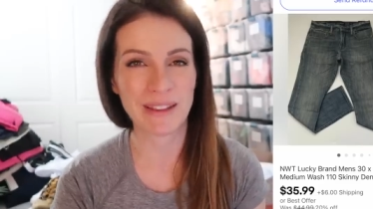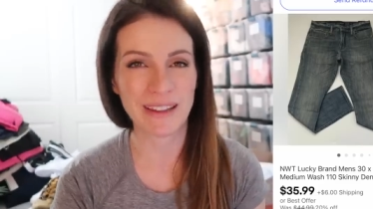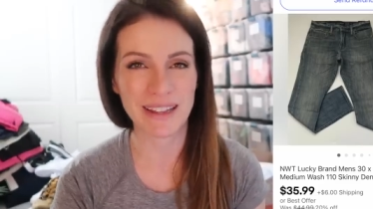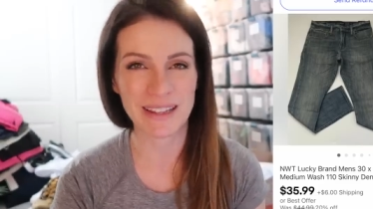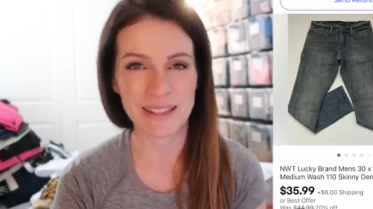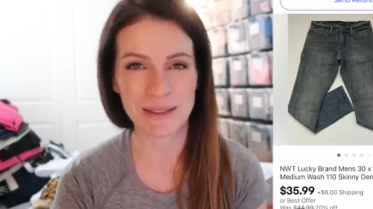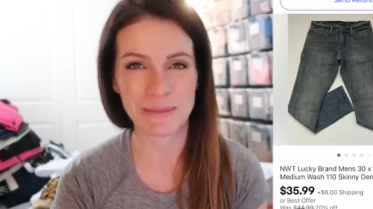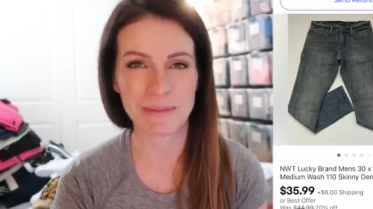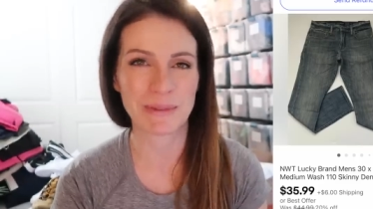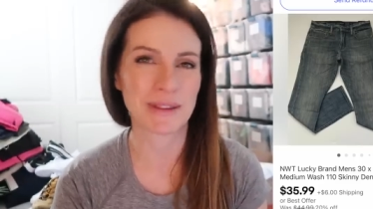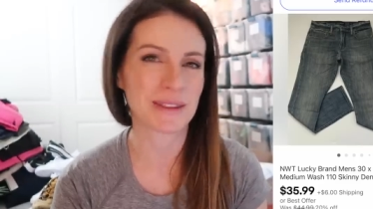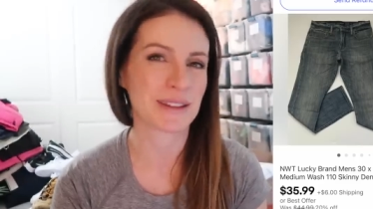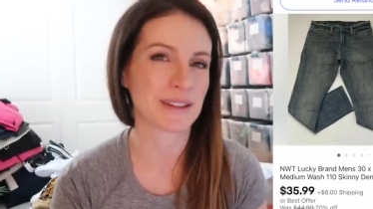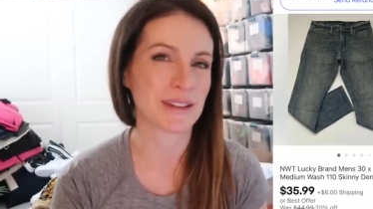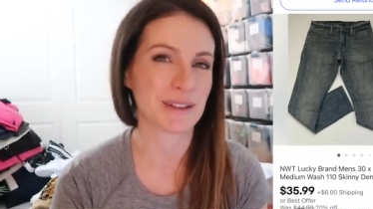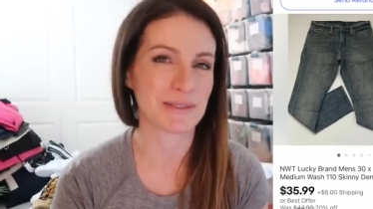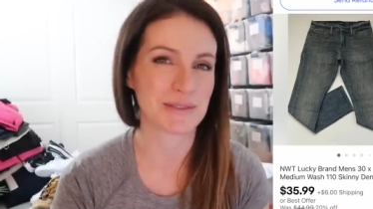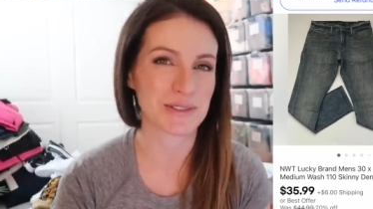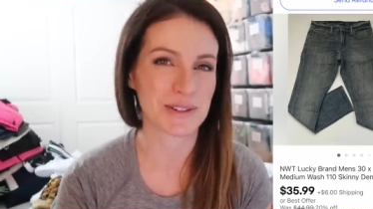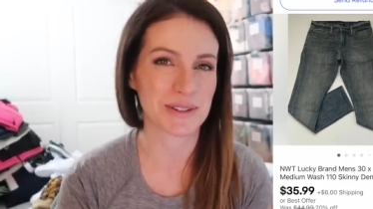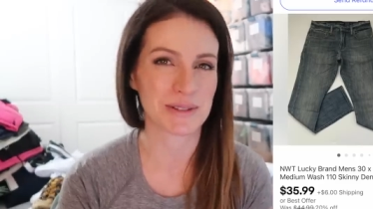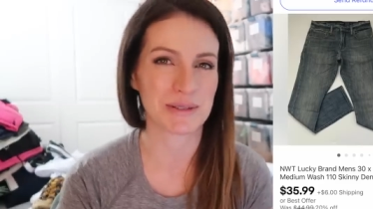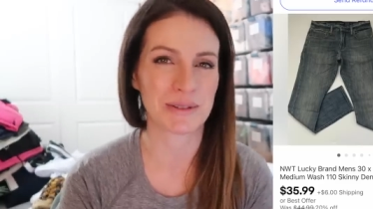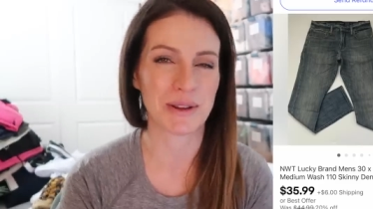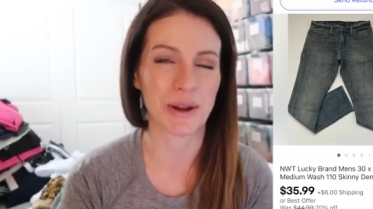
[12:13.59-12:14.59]
That's something that I've
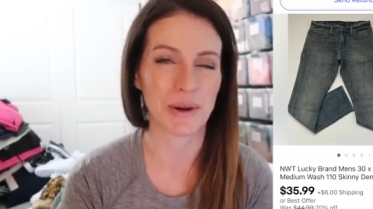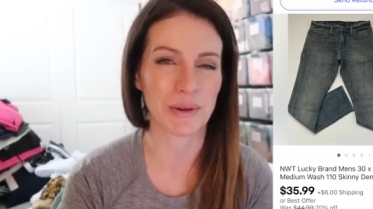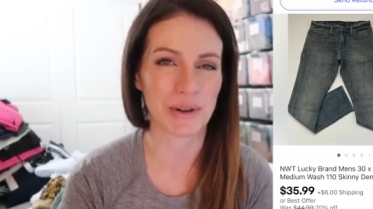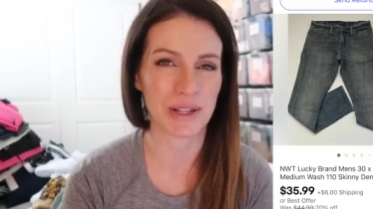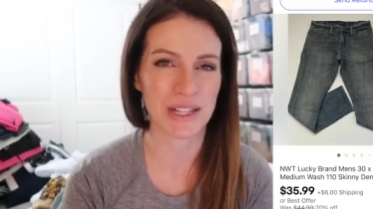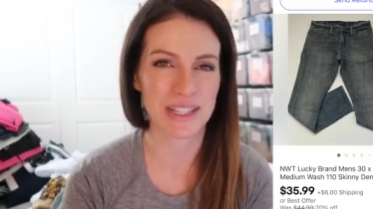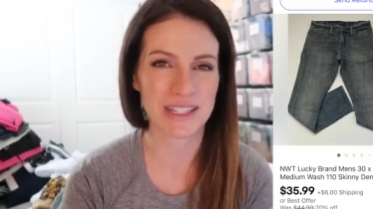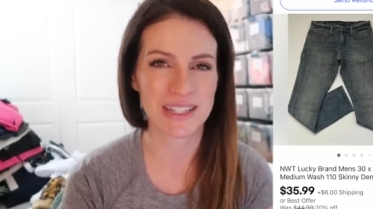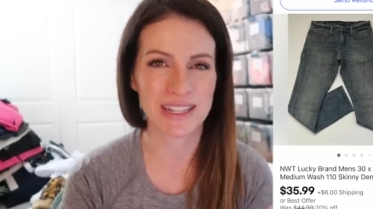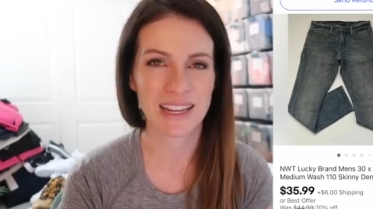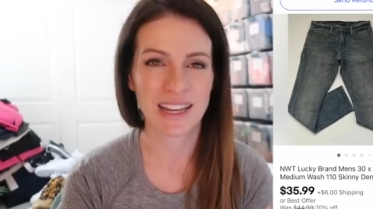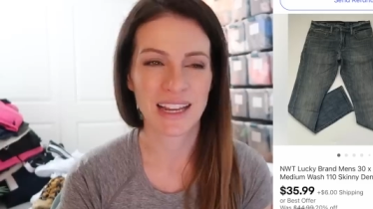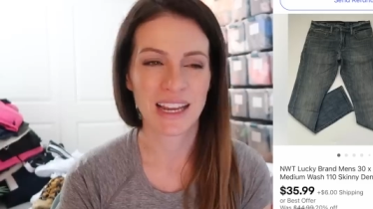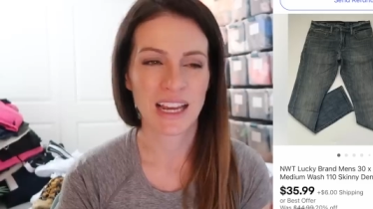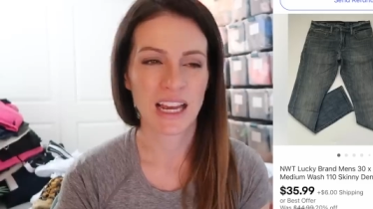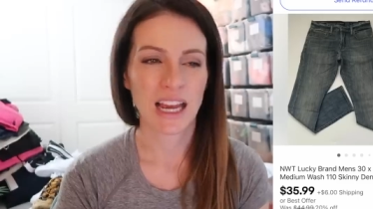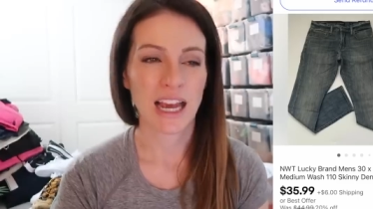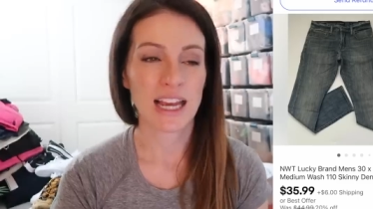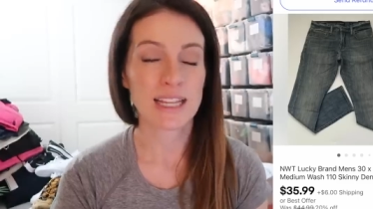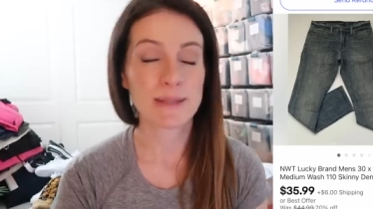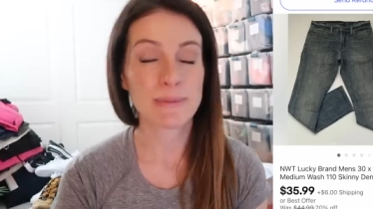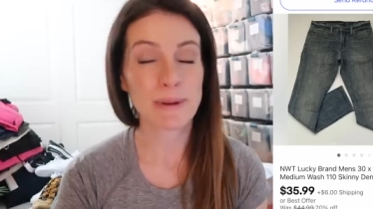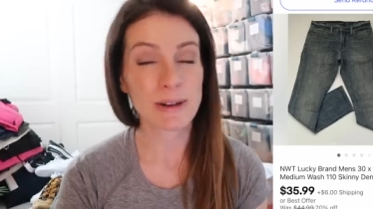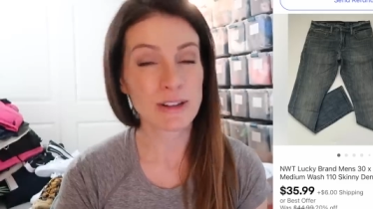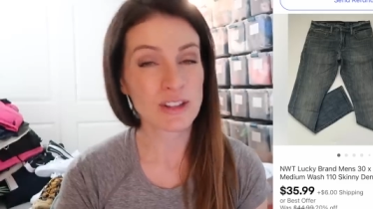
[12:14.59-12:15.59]
just noticed,
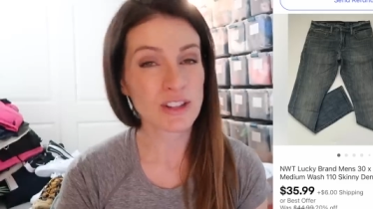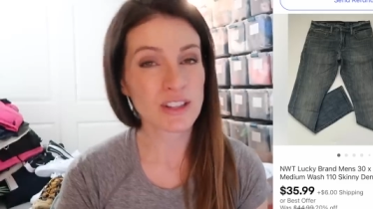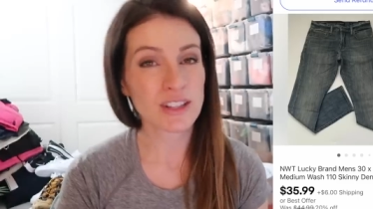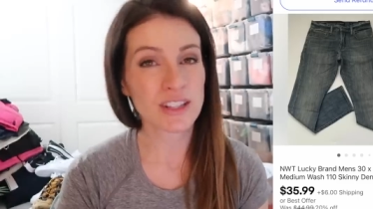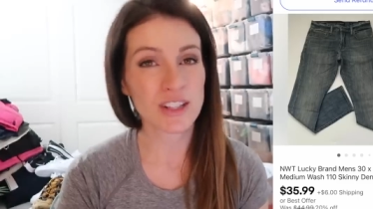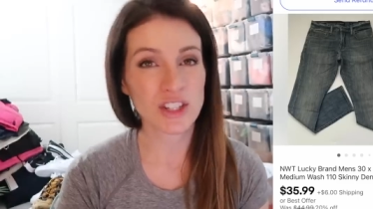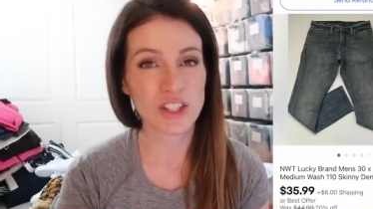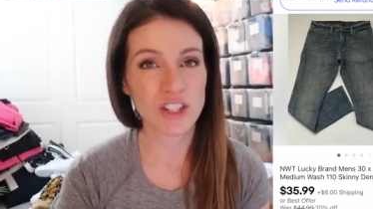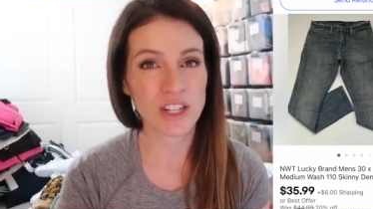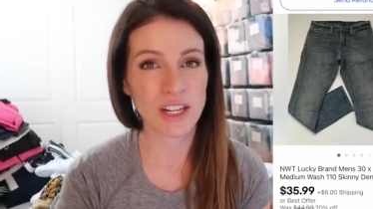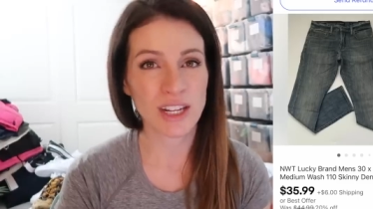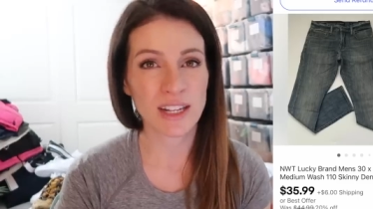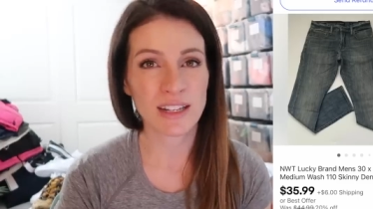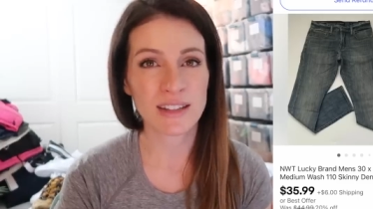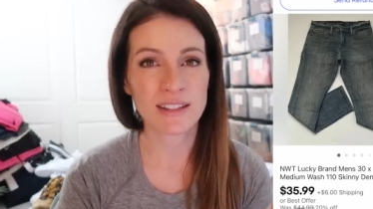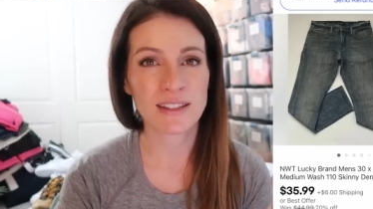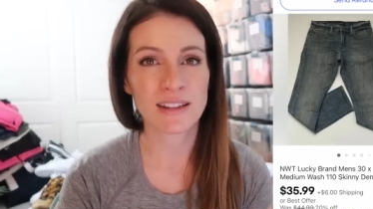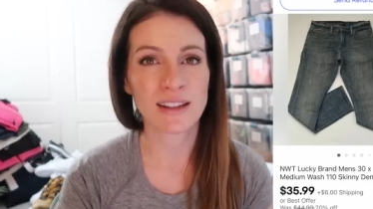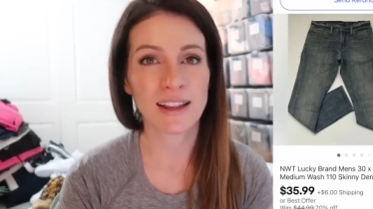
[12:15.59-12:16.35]
especially the jeans.